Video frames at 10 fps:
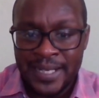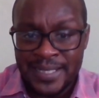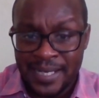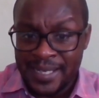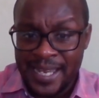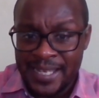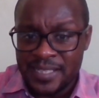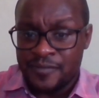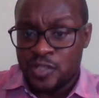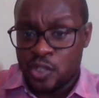it's not a
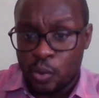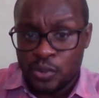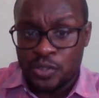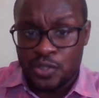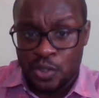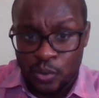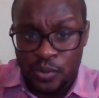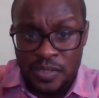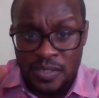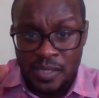case of zone to
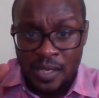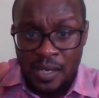zone